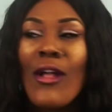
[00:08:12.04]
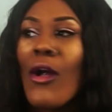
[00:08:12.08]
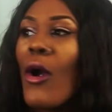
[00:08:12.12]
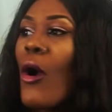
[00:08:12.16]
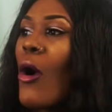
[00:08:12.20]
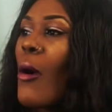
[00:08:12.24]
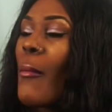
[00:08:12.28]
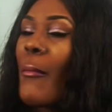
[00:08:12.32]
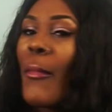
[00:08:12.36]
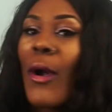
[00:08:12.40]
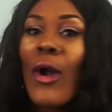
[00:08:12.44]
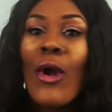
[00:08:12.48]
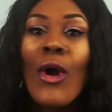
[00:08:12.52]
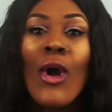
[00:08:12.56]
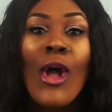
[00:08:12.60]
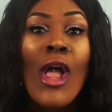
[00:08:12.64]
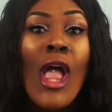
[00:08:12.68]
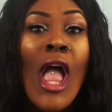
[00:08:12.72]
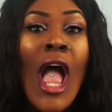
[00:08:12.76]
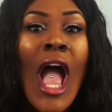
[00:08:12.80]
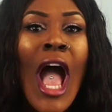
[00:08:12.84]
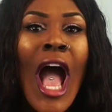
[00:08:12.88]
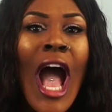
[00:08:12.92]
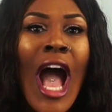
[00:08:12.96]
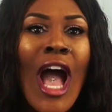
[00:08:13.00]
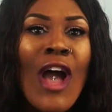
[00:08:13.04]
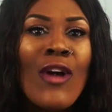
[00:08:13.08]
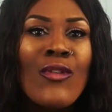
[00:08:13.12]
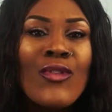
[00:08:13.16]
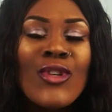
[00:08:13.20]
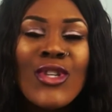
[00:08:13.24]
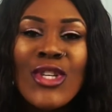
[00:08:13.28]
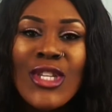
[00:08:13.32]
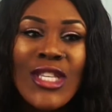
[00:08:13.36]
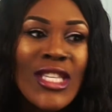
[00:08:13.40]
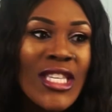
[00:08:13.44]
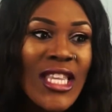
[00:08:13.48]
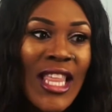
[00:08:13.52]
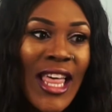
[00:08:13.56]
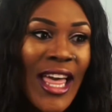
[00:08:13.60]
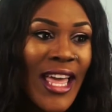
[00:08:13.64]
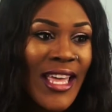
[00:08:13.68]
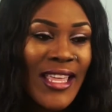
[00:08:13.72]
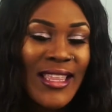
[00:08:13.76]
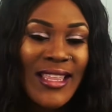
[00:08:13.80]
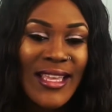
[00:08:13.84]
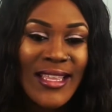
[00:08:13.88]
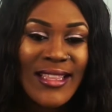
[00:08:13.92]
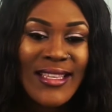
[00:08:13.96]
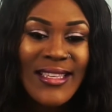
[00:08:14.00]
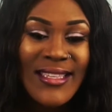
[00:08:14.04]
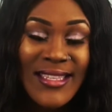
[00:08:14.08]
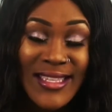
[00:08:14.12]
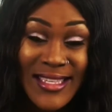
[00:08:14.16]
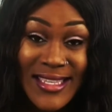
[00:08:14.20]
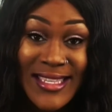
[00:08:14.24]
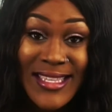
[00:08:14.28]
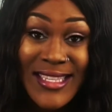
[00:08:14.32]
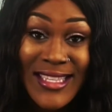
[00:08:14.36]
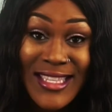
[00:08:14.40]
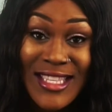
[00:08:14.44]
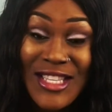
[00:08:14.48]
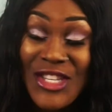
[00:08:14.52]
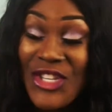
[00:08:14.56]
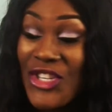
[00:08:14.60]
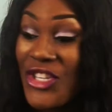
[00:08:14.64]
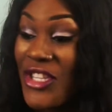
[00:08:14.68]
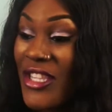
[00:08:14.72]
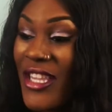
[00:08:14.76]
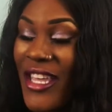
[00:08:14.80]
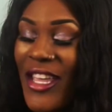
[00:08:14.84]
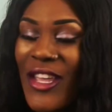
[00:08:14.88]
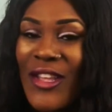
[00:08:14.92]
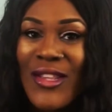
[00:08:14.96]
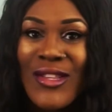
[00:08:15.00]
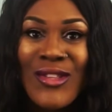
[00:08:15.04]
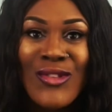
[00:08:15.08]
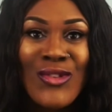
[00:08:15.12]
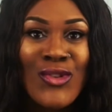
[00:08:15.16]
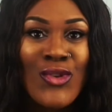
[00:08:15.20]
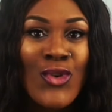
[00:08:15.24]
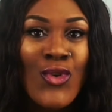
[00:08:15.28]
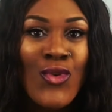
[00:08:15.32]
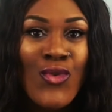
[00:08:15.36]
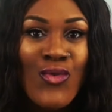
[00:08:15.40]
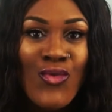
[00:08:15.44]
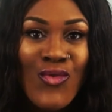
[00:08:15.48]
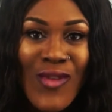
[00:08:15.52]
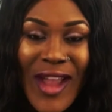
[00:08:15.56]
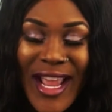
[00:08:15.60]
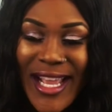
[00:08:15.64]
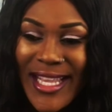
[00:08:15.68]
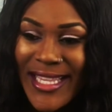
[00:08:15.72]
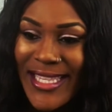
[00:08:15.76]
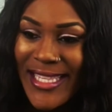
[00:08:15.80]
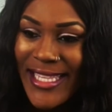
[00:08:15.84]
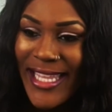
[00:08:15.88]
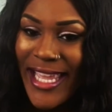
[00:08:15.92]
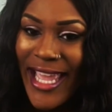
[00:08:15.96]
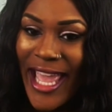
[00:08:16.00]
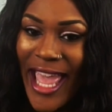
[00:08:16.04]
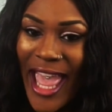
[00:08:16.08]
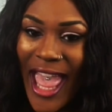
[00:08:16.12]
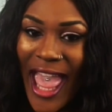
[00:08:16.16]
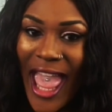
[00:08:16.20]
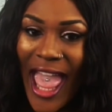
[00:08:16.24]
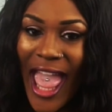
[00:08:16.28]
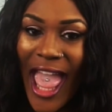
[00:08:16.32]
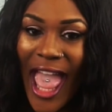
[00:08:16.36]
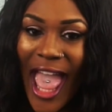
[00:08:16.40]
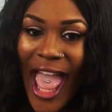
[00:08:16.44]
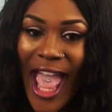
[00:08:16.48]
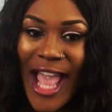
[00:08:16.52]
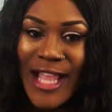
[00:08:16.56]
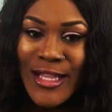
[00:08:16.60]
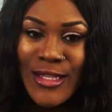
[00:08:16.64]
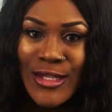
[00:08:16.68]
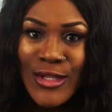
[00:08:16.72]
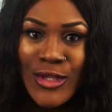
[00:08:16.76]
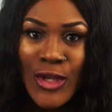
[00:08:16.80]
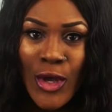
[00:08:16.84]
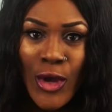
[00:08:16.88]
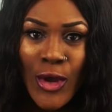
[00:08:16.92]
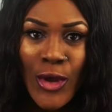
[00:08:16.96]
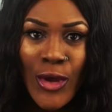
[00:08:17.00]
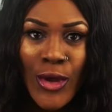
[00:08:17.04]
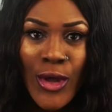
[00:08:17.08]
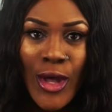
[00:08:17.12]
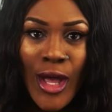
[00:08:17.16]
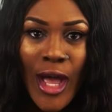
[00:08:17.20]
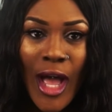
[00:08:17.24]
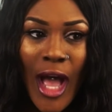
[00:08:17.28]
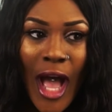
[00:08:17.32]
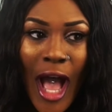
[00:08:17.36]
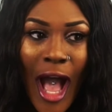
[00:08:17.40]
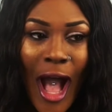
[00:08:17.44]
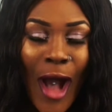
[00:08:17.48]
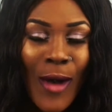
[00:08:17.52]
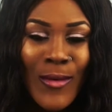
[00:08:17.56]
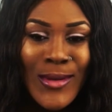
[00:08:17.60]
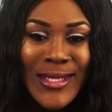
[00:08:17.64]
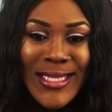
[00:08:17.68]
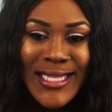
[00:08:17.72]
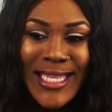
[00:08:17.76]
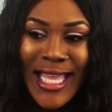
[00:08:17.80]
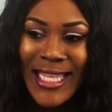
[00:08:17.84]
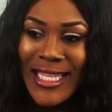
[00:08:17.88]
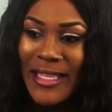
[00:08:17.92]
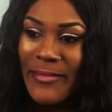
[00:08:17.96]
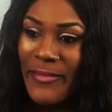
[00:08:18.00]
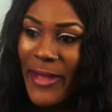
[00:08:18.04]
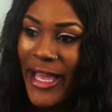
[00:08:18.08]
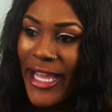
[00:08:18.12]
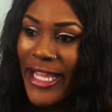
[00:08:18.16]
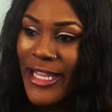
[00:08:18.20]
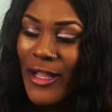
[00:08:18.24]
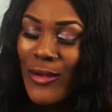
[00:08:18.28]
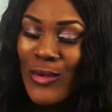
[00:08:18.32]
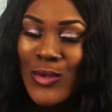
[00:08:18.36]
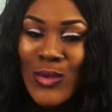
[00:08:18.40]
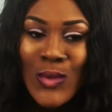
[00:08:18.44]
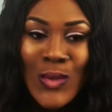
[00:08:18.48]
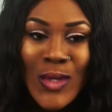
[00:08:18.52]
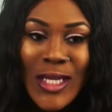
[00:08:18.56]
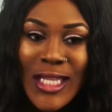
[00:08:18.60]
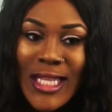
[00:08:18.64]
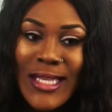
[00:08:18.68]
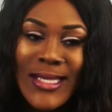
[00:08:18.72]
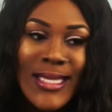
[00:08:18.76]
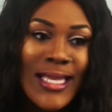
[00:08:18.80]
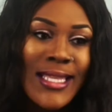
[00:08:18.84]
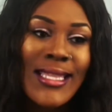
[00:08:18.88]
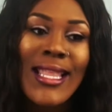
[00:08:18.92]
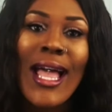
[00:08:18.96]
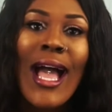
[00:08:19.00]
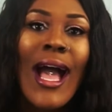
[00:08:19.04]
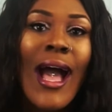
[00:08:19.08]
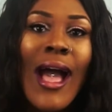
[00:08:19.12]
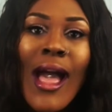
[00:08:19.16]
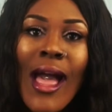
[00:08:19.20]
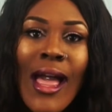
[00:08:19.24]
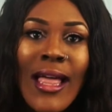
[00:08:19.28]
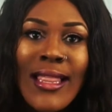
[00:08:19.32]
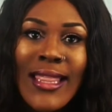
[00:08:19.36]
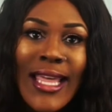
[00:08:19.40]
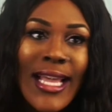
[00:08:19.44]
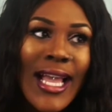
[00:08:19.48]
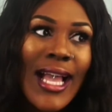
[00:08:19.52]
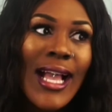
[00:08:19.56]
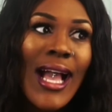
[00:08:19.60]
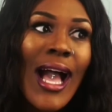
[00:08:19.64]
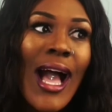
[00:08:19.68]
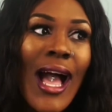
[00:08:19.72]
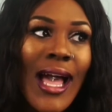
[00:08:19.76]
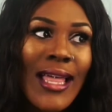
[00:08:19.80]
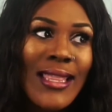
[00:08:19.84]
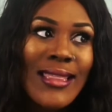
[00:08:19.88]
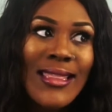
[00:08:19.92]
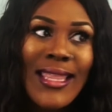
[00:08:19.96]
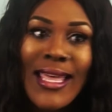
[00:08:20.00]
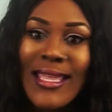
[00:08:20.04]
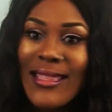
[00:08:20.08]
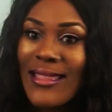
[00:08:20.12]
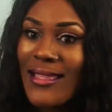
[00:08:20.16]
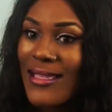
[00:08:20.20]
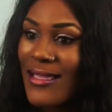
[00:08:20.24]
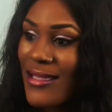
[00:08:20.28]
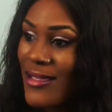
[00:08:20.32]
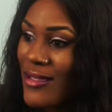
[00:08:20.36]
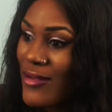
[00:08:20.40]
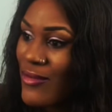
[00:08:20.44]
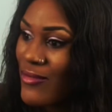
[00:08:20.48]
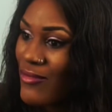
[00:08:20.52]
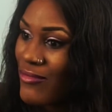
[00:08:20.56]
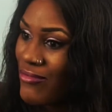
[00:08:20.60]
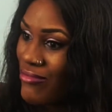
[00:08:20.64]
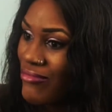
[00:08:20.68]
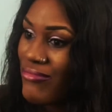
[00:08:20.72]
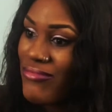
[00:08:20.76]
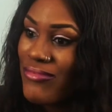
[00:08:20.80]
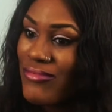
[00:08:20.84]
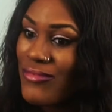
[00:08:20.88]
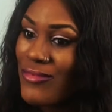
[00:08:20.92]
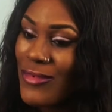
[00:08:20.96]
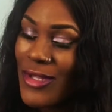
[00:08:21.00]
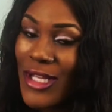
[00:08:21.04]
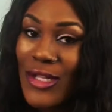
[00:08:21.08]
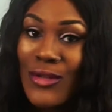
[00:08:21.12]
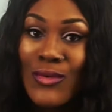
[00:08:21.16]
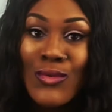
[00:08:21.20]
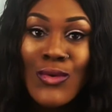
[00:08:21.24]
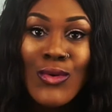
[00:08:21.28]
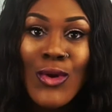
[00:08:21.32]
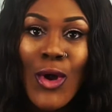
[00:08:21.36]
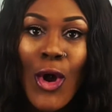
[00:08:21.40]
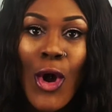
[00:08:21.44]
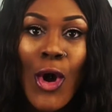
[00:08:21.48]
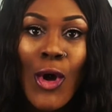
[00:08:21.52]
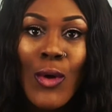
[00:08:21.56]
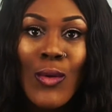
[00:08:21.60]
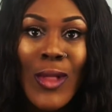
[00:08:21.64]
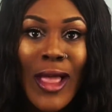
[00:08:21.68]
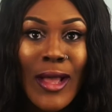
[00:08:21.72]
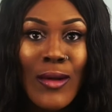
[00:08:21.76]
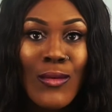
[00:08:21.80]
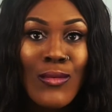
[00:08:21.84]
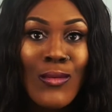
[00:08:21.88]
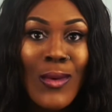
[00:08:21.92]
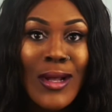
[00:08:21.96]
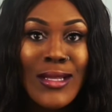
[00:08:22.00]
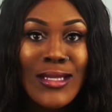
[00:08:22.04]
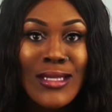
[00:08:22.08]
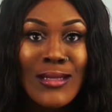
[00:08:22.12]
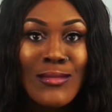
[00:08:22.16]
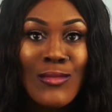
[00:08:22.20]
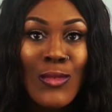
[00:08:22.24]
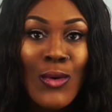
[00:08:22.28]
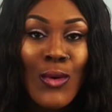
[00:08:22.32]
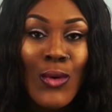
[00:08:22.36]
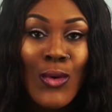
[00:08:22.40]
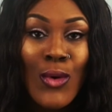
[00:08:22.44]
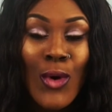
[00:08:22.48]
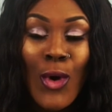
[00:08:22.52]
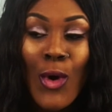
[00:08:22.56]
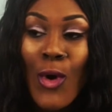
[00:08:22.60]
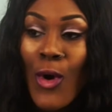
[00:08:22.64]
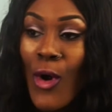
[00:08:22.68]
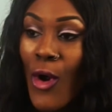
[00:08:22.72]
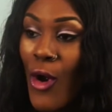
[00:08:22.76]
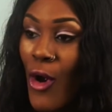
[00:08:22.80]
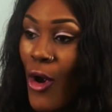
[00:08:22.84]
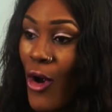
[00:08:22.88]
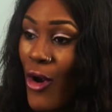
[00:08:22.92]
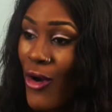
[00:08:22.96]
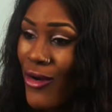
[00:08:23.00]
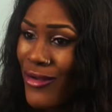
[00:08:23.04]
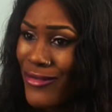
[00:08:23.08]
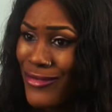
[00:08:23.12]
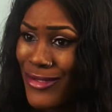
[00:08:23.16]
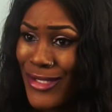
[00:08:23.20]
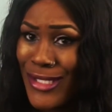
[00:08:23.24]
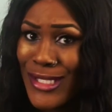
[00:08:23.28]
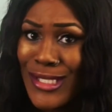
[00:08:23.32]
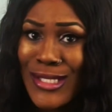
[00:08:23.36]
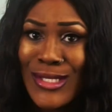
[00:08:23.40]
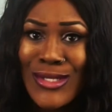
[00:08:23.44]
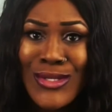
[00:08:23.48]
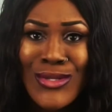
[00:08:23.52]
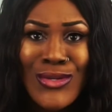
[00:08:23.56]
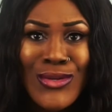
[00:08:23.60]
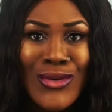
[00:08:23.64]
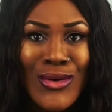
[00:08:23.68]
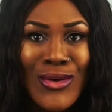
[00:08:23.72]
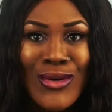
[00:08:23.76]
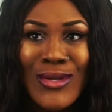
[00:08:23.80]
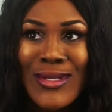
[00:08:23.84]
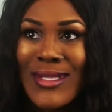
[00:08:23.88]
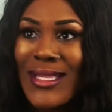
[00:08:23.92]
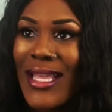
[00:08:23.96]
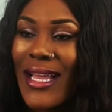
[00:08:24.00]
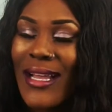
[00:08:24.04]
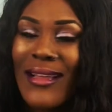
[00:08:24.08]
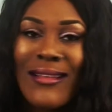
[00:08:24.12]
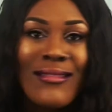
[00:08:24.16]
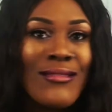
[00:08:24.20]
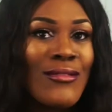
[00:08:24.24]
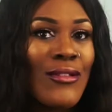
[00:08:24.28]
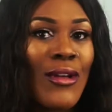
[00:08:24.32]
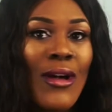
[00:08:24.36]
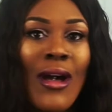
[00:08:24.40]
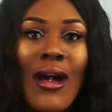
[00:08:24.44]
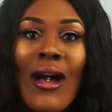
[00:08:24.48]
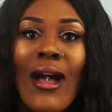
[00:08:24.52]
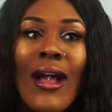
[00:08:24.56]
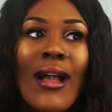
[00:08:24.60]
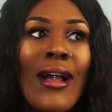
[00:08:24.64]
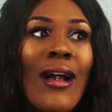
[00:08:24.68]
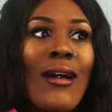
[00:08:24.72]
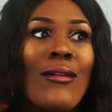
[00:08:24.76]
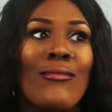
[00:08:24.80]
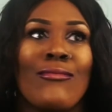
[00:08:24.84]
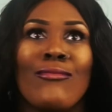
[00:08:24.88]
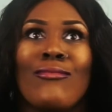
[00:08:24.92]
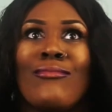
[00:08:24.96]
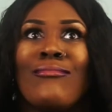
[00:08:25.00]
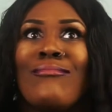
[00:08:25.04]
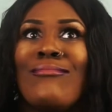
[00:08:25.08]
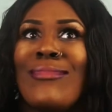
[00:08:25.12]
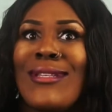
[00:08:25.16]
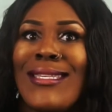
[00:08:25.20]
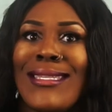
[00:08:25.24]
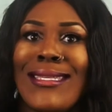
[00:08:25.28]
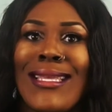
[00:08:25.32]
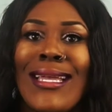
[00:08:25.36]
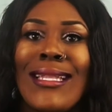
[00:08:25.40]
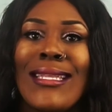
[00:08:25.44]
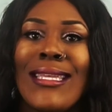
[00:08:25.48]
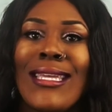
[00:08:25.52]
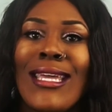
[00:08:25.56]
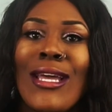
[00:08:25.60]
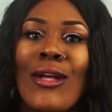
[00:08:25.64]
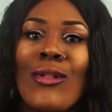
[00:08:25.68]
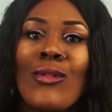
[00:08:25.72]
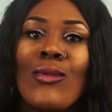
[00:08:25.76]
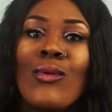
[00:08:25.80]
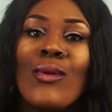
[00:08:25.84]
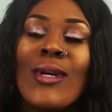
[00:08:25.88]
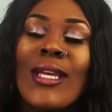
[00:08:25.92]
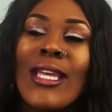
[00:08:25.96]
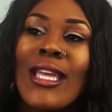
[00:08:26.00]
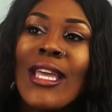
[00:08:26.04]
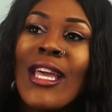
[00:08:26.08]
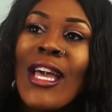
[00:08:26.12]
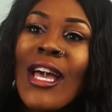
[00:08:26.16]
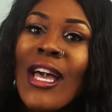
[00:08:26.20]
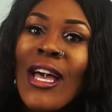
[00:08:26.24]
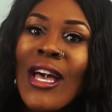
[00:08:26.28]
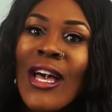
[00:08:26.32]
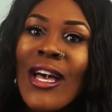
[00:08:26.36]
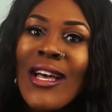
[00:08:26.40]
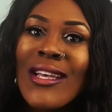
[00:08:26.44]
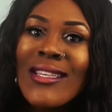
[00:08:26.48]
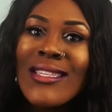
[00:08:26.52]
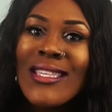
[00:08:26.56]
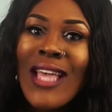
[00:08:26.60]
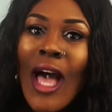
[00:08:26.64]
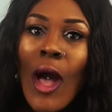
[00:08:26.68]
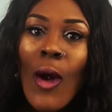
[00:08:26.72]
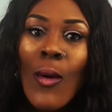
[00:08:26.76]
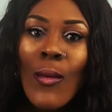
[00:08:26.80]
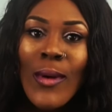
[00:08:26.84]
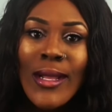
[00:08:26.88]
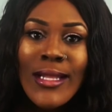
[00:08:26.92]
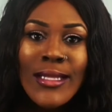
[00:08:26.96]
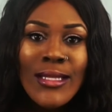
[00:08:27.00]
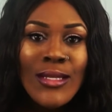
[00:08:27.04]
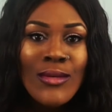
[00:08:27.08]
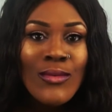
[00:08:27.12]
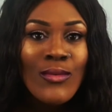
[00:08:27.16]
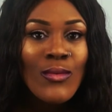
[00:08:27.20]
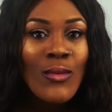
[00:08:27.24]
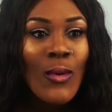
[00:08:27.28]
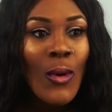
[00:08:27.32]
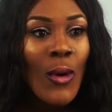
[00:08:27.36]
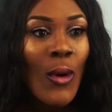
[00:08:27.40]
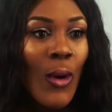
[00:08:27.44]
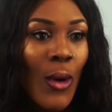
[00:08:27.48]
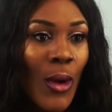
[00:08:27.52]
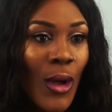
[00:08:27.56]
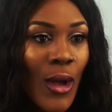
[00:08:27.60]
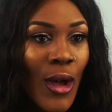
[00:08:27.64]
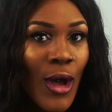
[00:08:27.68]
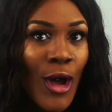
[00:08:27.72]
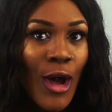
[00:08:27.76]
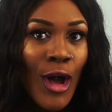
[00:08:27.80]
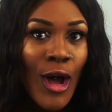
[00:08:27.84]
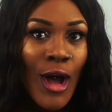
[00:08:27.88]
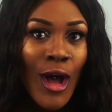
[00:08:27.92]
Oh my god, I was just like this is it's crazy. And so I was standing back and I was looking. I was like, nah, like I can't let this little girl, like one small girl, and 6 girls, like no, I can't be standing here looking. So I went to walk.